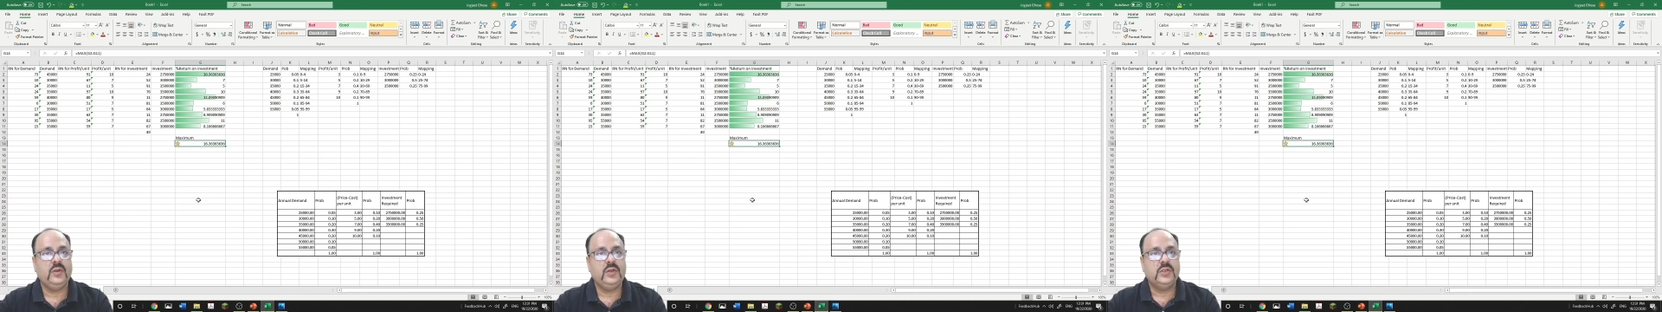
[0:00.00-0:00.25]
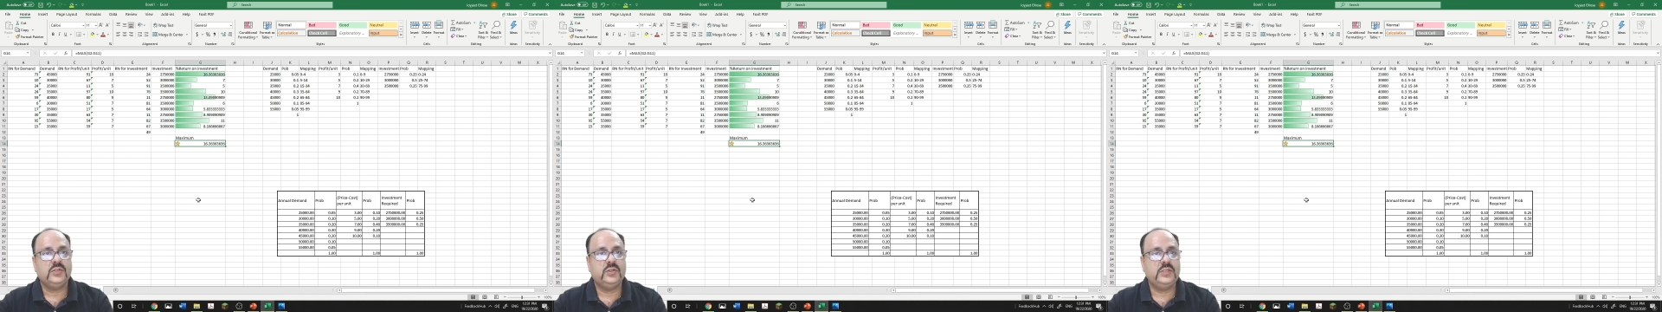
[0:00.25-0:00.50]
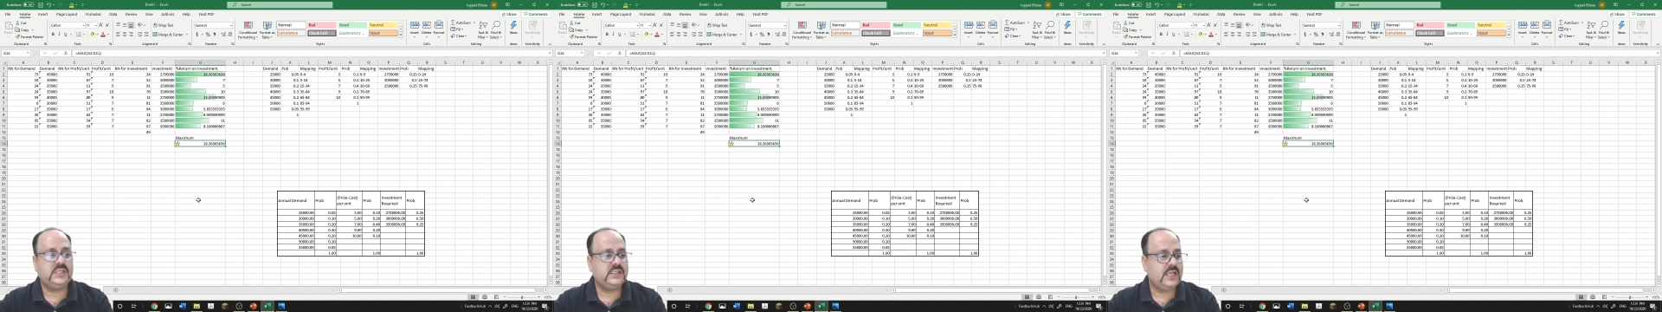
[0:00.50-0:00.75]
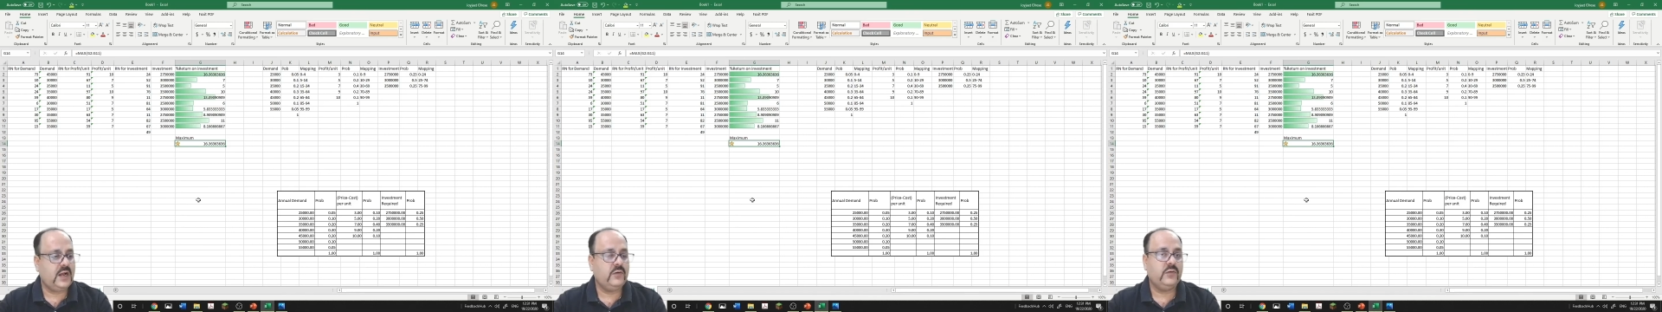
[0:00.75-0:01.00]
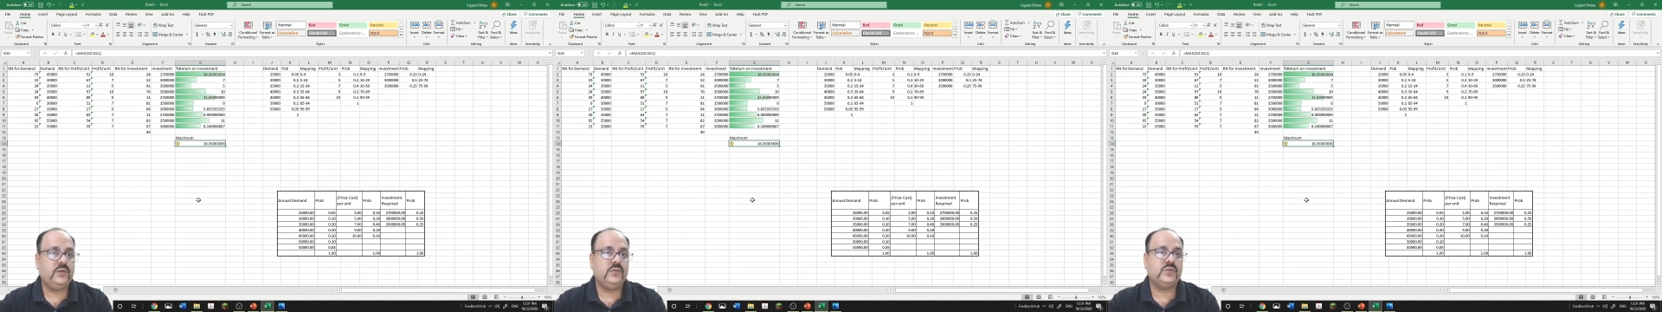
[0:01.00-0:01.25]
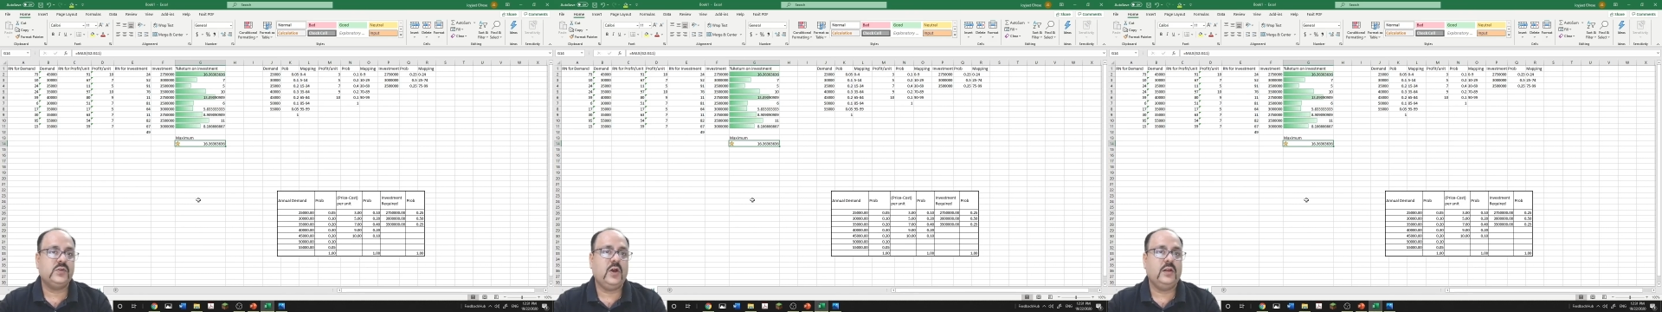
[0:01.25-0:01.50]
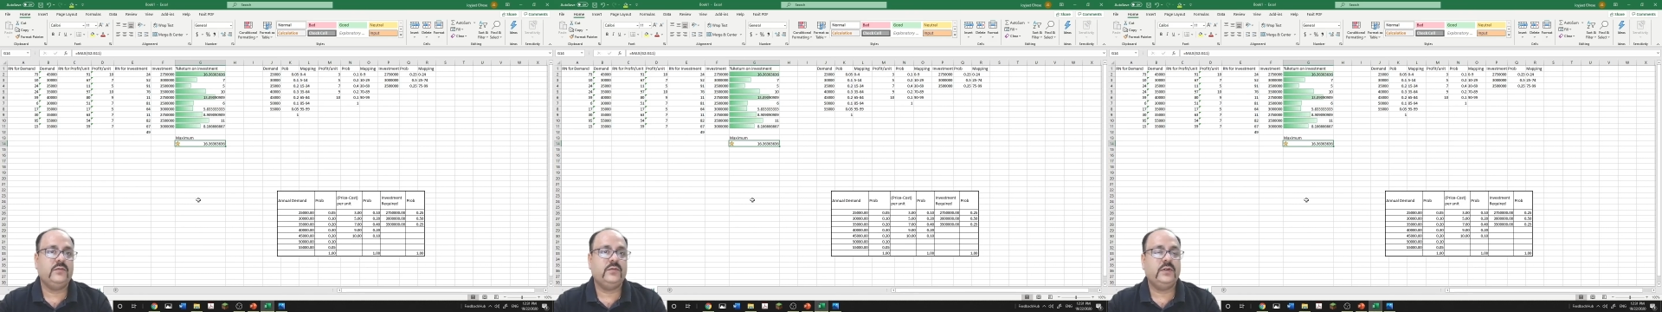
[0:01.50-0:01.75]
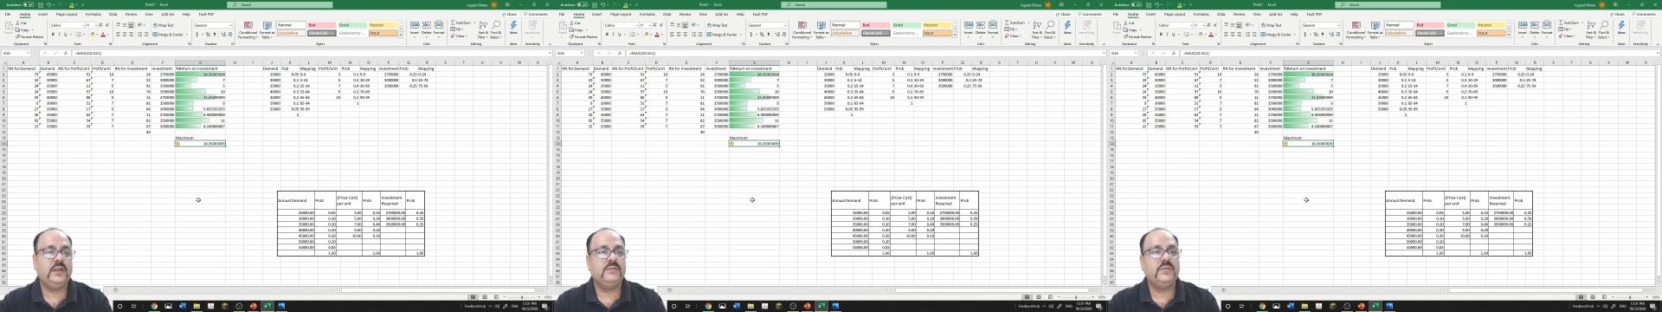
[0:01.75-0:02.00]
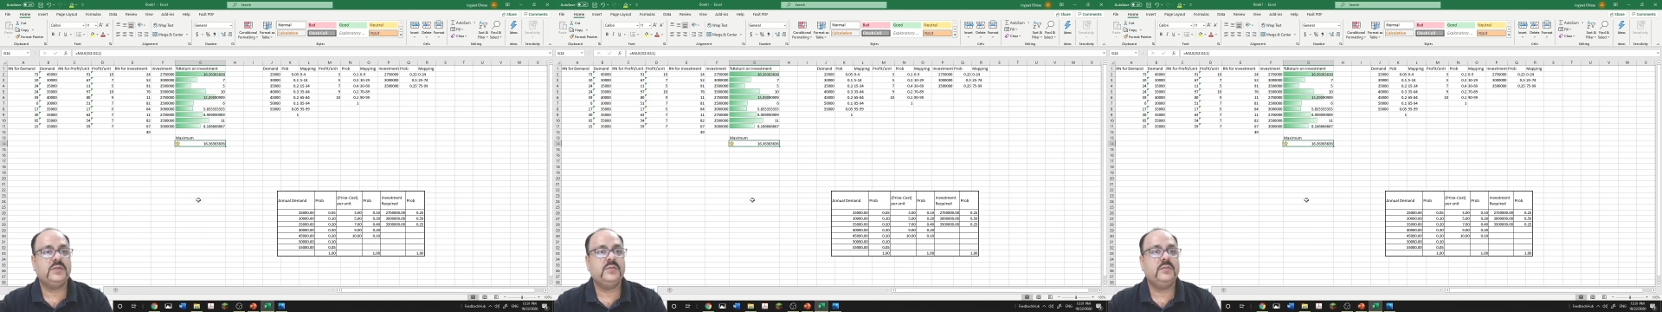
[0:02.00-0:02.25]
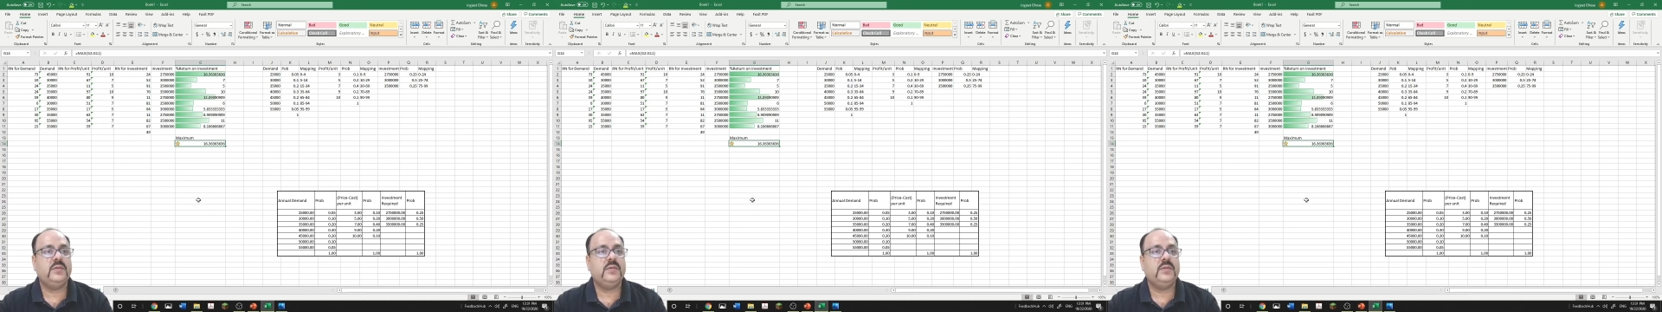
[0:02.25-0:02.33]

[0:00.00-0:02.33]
So this is how you solve investment